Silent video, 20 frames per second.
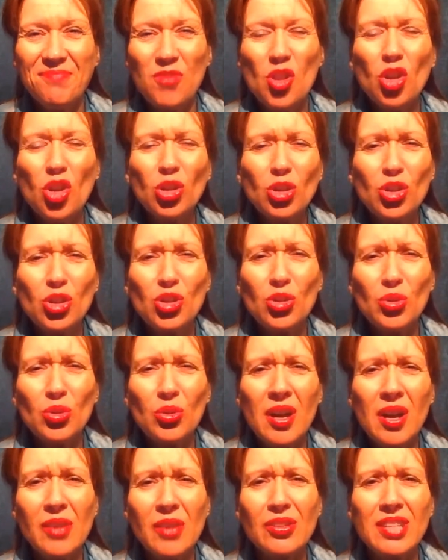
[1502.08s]
not
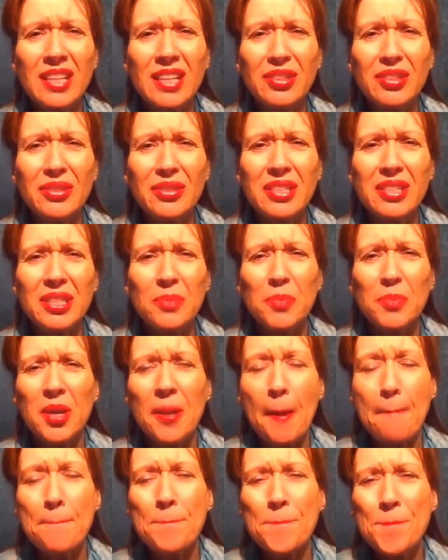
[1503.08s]
sure how to tell you this,
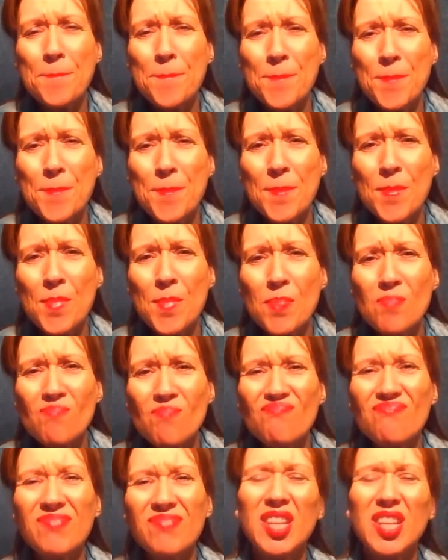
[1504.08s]
but
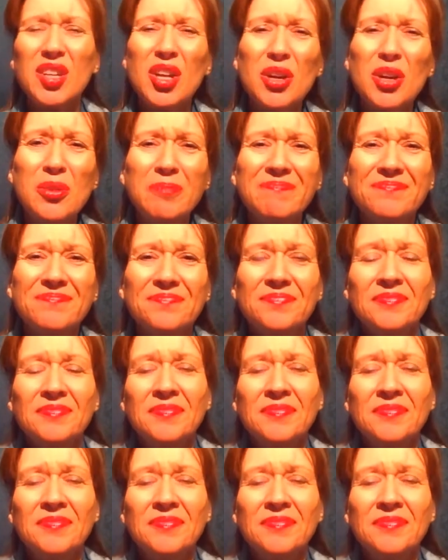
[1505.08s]
you don't